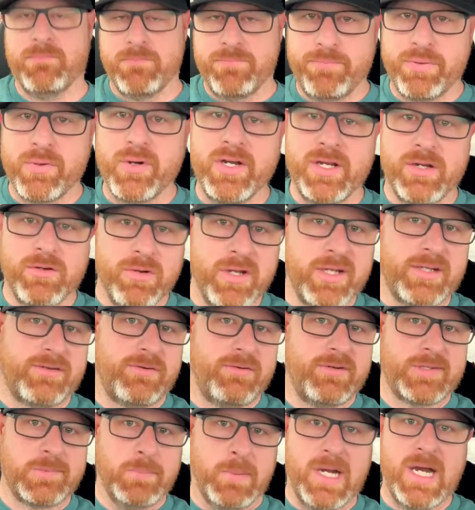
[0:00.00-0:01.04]
pretty quick to
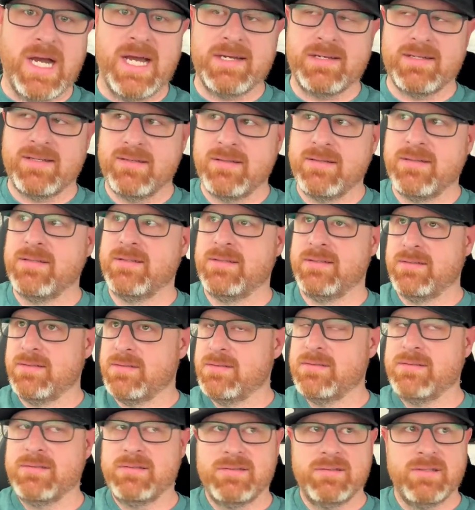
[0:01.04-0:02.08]
respond.
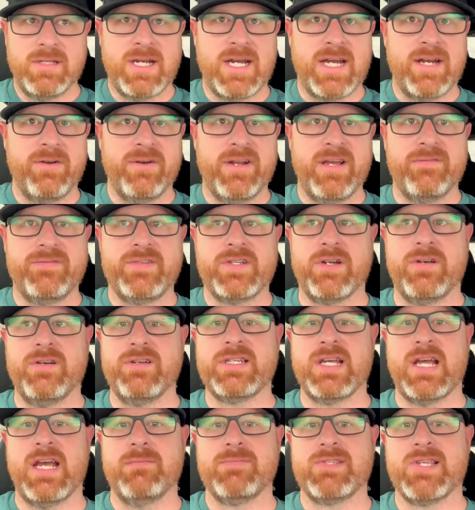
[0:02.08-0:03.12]
I don't have turn
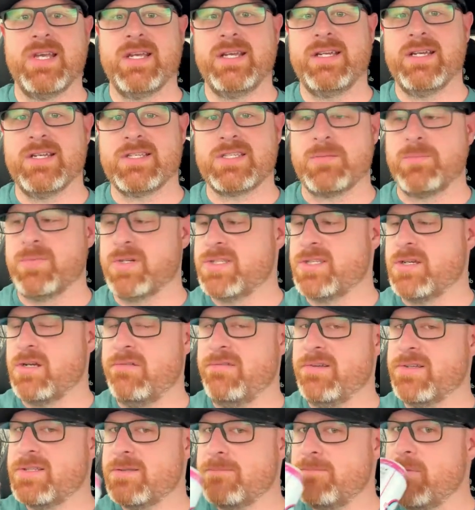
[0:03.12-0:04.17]
times like customer
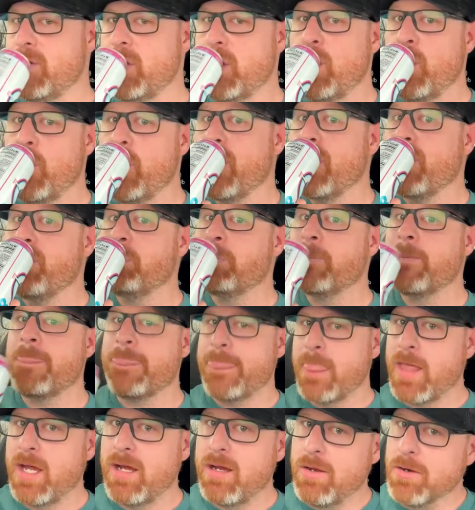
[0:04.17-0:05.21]
service.
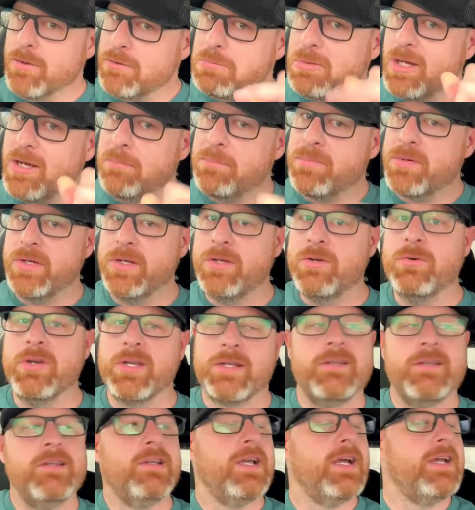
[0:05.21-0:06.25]
I'll respond pretty
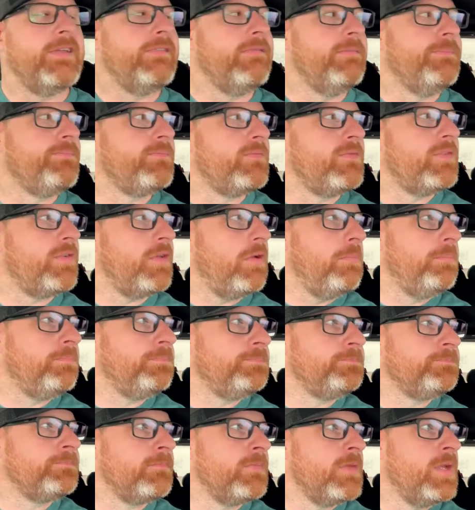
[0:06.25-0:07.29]
quick to you guys. So
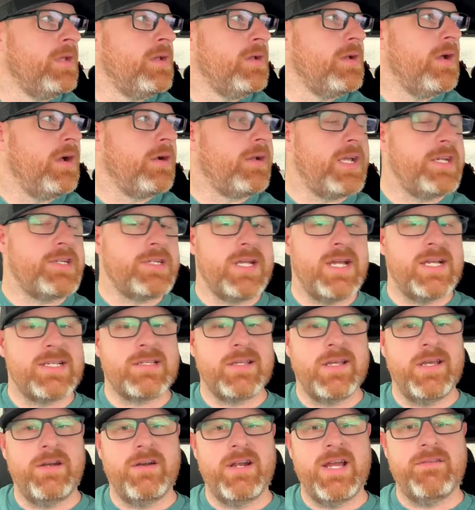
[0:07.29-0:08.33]
I'll catch you guys
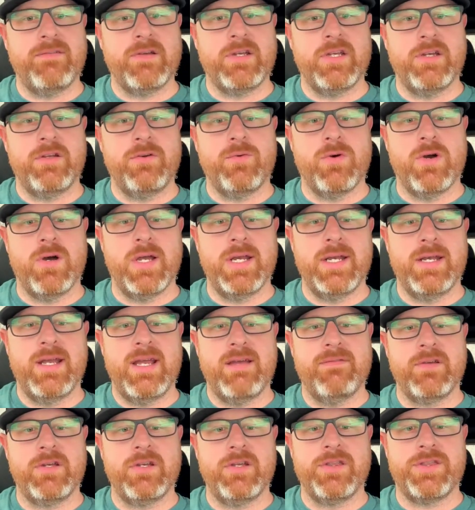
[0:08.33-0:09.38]
later. Have a good one.
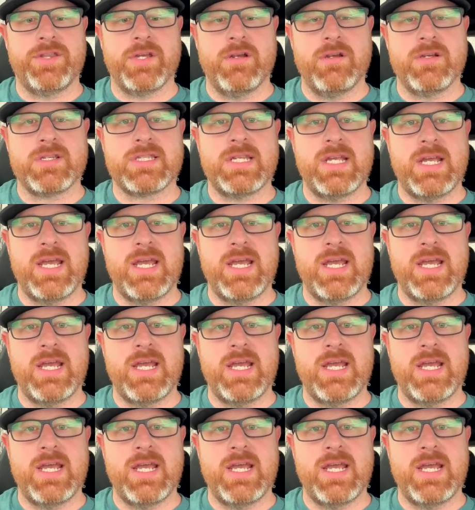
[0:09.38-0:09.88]
Have a good Thursday.